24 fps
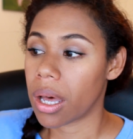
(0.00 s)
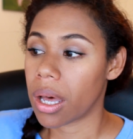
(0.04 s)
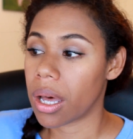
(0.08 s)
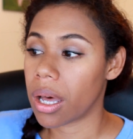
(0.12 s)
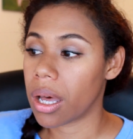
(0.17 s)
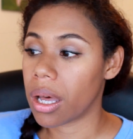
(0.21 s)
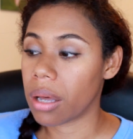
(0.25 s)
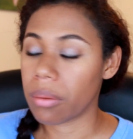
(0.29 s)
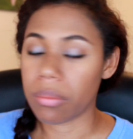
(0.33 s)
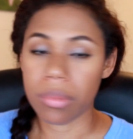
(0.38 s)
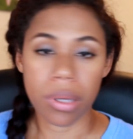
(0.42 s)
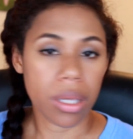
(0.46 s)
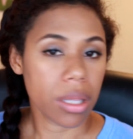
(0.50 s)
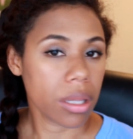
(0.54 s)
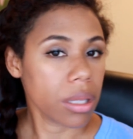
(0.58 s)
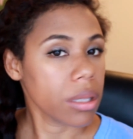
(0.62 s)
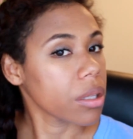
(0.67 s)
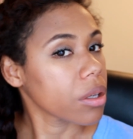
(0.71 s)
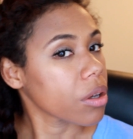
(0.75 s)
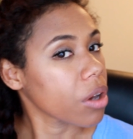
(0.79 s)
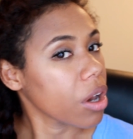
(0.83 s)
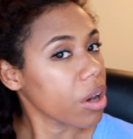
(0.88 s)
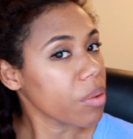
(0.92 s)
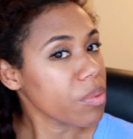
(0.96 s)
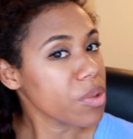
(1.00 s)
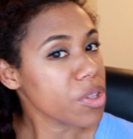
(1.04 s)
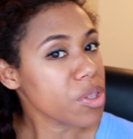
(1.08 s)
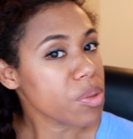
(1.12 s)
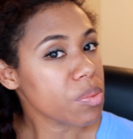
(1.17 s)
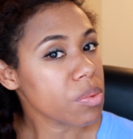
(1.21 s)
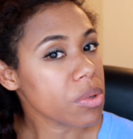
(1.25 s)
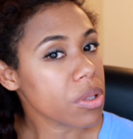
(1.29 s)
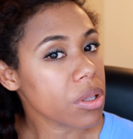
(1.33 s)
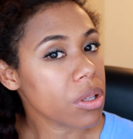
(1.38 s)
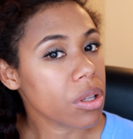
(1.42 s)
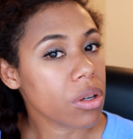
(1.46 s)
either in the comments
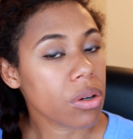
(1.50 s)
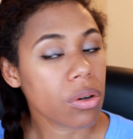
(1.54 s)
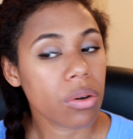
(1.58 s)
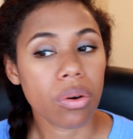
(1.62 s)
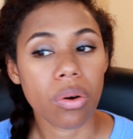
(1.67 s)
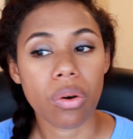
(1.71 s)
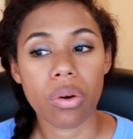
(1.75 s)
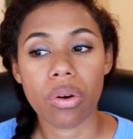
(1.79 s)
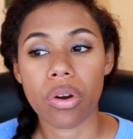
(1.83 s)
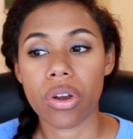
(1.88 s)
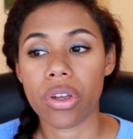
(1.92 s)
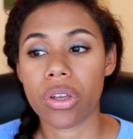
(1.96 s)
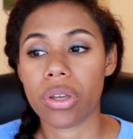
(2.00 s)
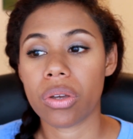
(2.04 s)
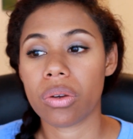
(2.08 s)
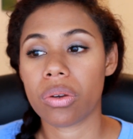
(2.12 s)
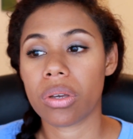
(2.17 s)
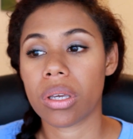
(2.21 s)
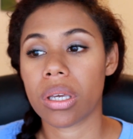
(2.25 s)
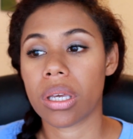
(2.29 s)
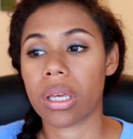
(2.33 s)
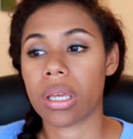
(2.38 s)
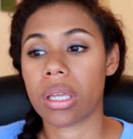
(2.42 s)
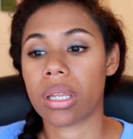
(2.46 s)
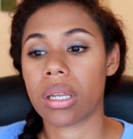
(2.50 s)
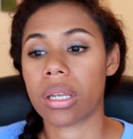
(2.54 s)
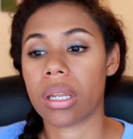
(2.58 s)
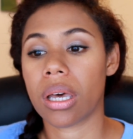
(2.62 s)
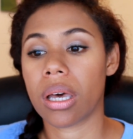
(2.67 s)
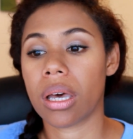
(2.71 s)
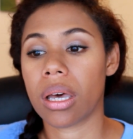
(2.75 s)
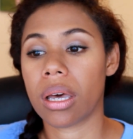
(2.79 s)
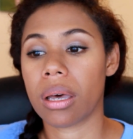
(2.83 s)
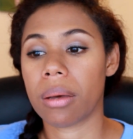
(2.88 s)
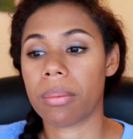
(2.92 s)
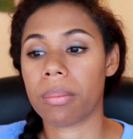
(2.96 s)
below, or you can
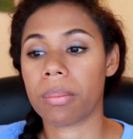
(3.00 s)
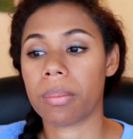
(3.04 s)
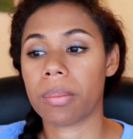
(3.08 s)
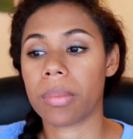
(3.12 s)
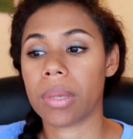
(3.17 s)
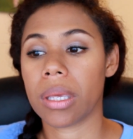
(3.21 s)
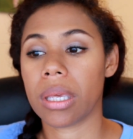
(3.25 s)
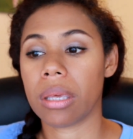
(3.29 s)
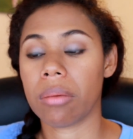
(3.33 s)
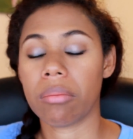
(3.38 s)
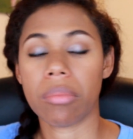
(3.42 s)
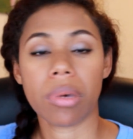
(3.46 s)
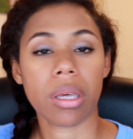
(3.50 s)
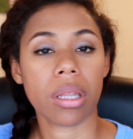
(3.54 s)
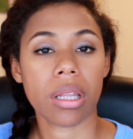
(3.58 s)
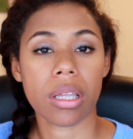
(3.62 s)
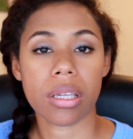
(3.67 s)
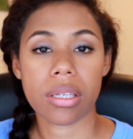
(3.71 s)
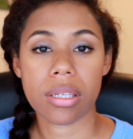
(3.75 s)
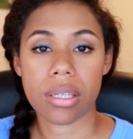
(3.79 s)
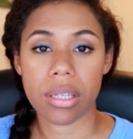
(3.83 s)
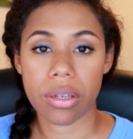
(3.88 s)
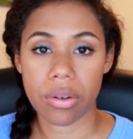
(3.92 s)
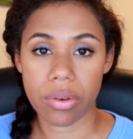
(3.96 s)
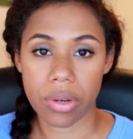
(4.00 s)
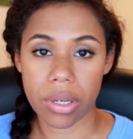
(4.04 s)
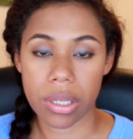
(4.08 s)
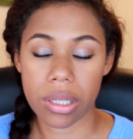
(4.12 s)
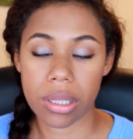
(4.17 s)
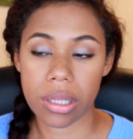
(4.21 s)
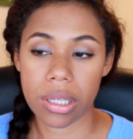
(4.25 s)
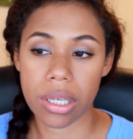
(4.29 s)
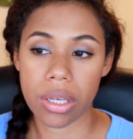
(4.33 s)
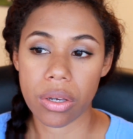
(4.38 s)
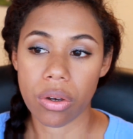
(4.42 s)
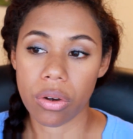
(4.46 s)
email us
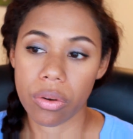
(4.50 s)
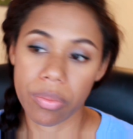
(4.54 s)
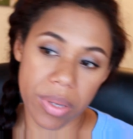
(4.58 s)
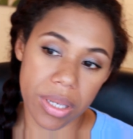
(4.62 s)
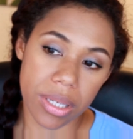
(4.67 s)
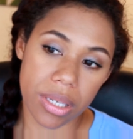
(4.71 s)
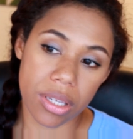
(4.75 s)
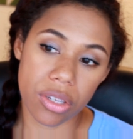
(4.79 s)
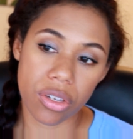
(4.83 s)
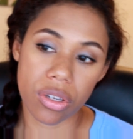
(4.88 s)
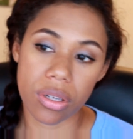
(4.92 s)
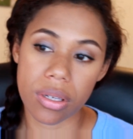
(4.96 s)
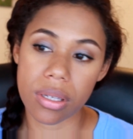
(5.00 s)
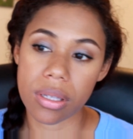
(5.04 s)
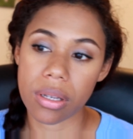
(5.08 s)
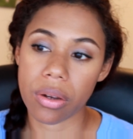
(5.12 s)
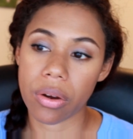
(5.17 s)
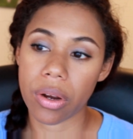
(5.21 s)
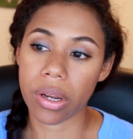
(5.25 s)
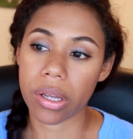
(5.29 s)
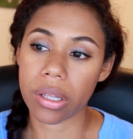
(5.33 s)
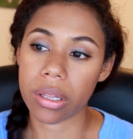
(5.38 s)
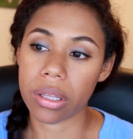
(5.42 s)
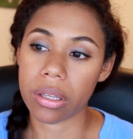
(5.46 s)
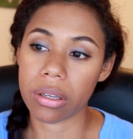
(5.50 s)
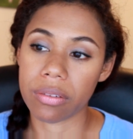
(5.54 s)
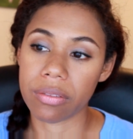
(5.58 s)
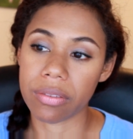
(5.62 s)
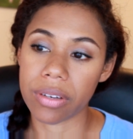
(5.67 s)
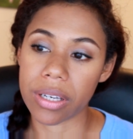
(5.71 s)
directly or message us directly on